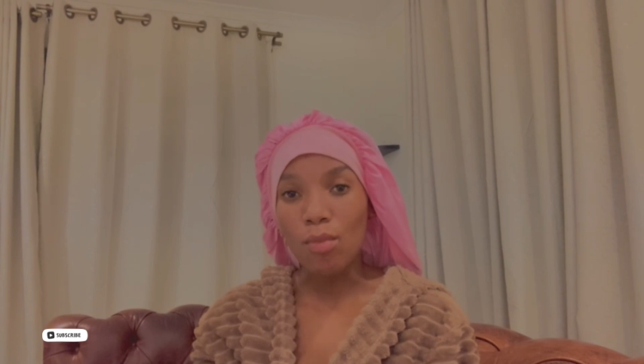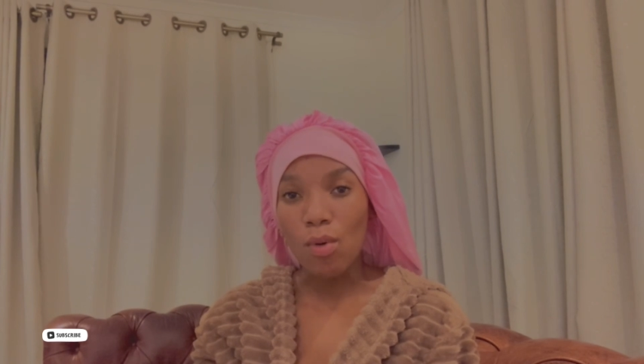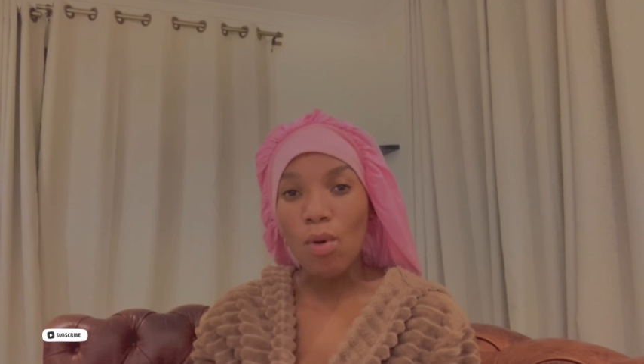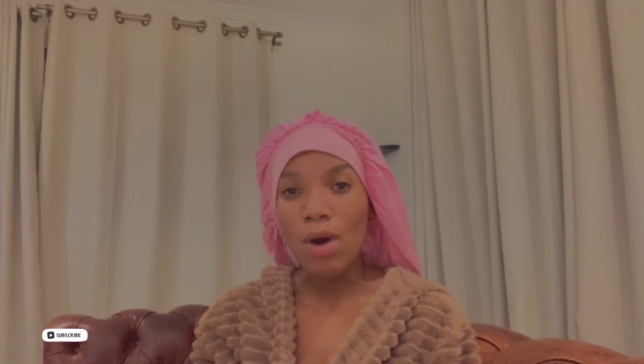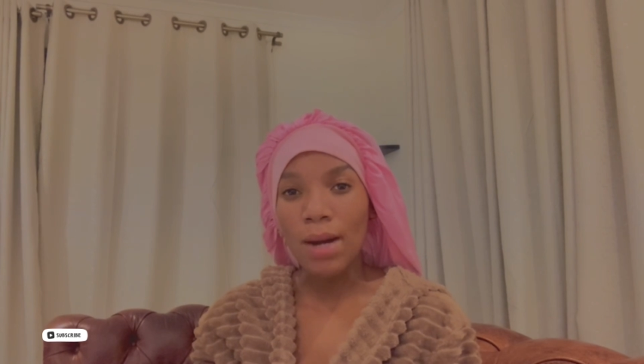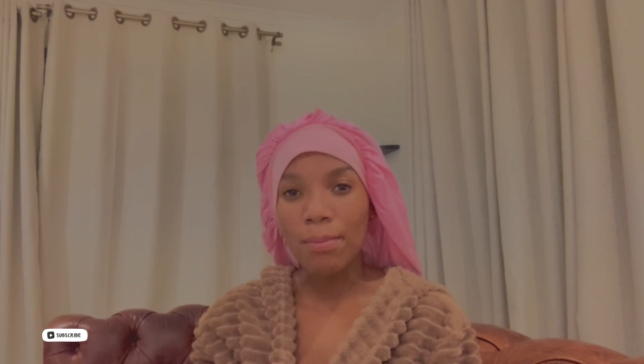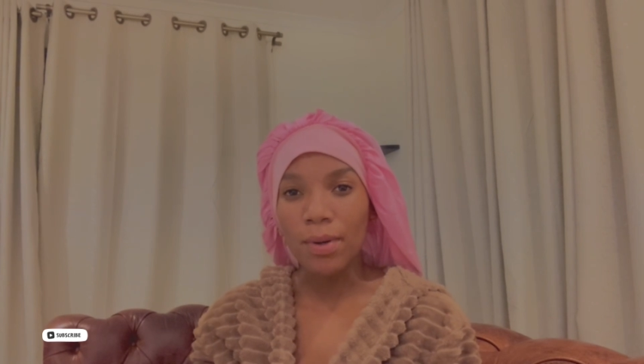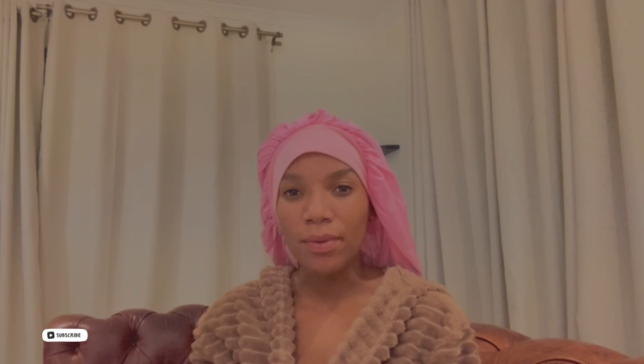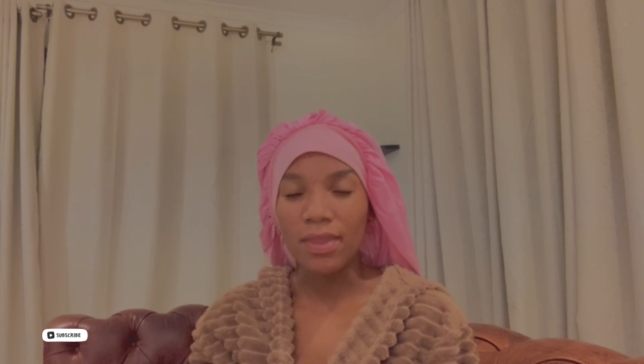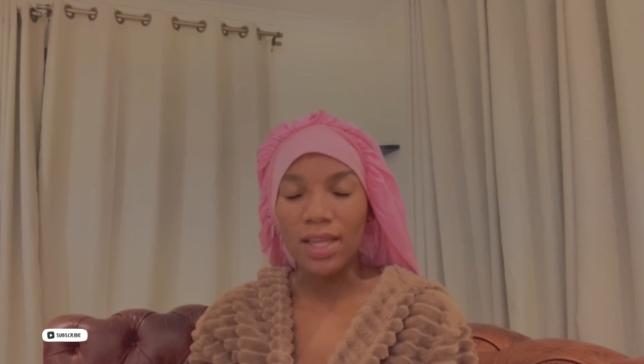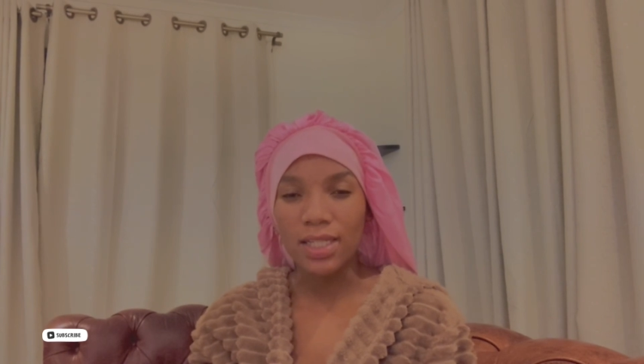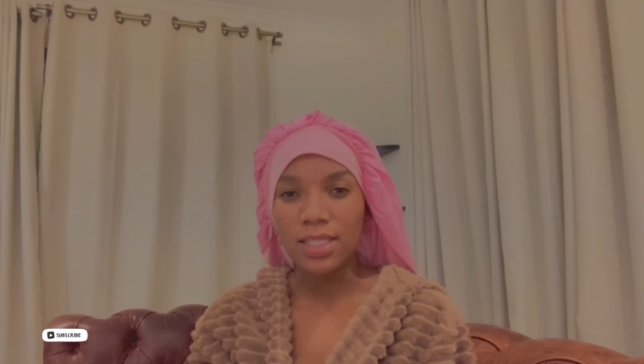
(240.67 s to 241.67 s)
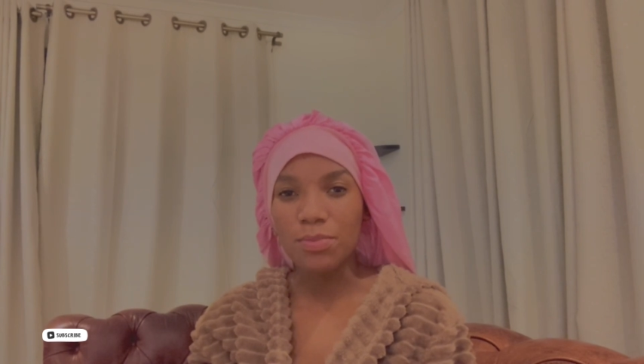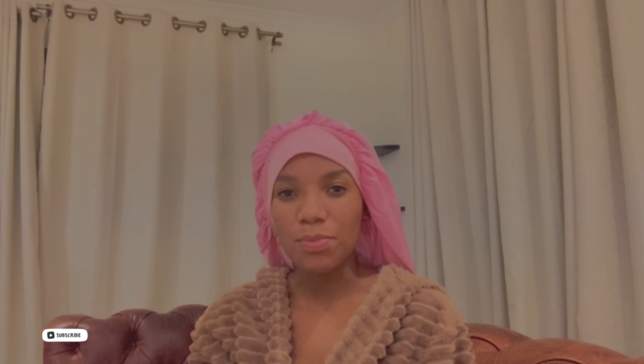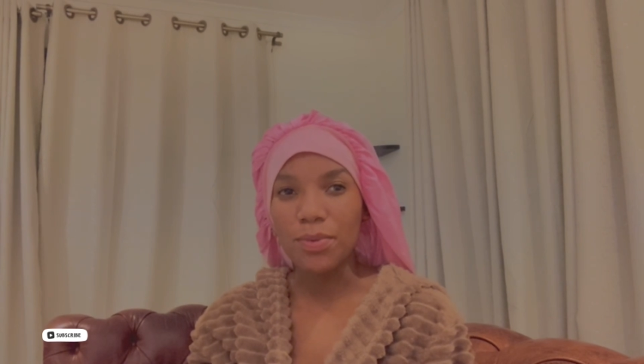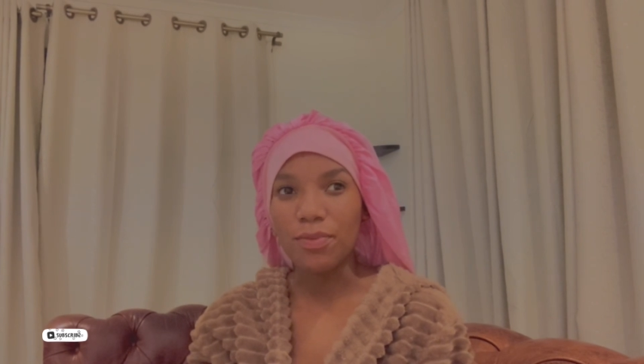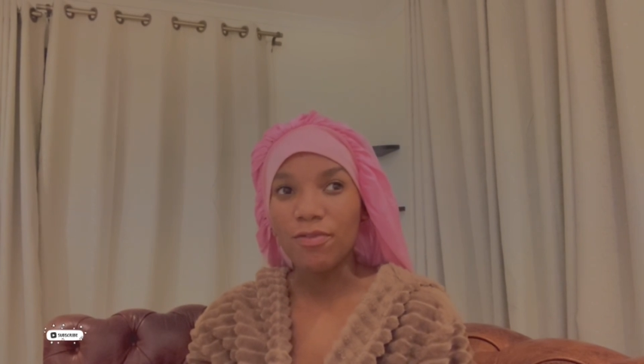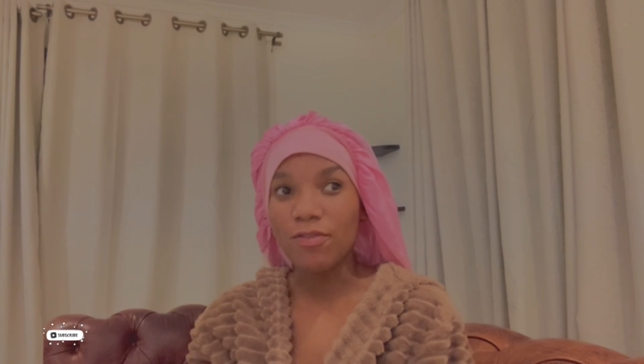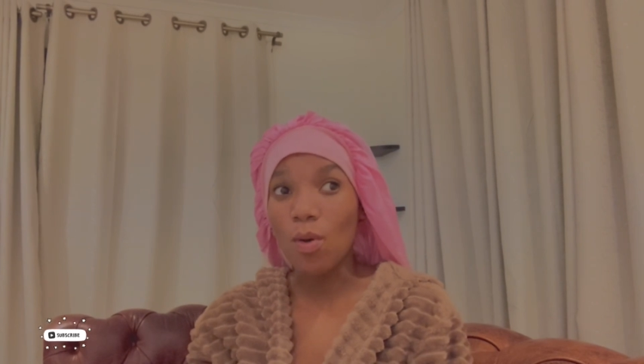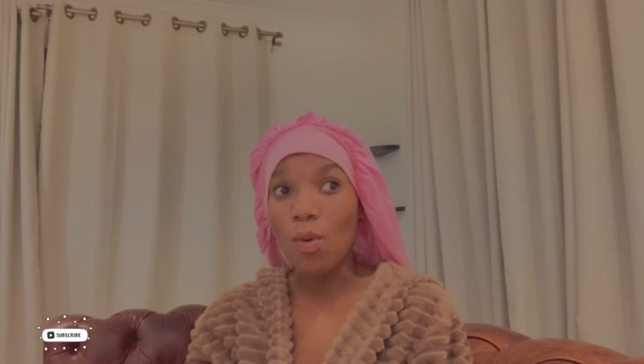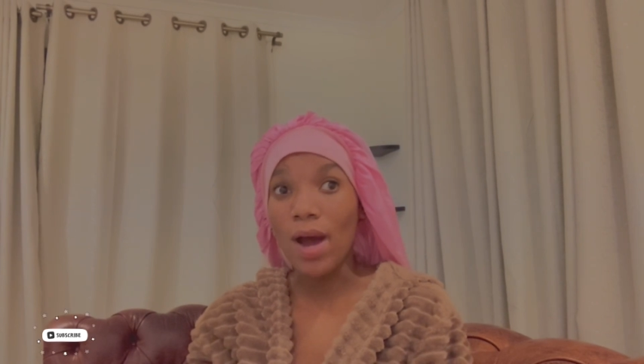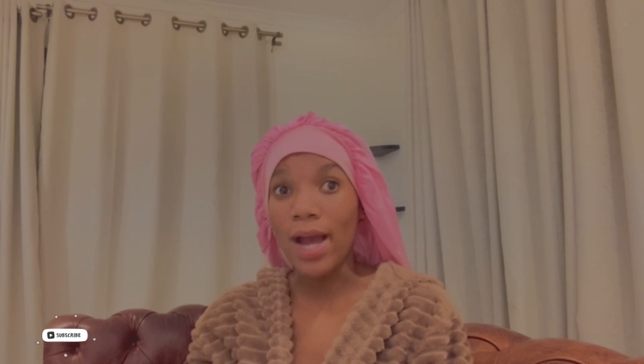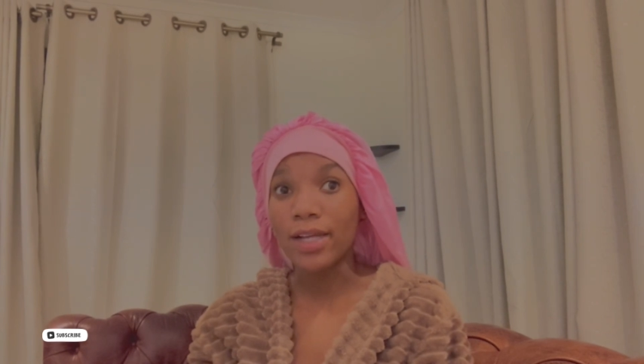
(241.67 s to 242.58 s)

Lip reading: more about that before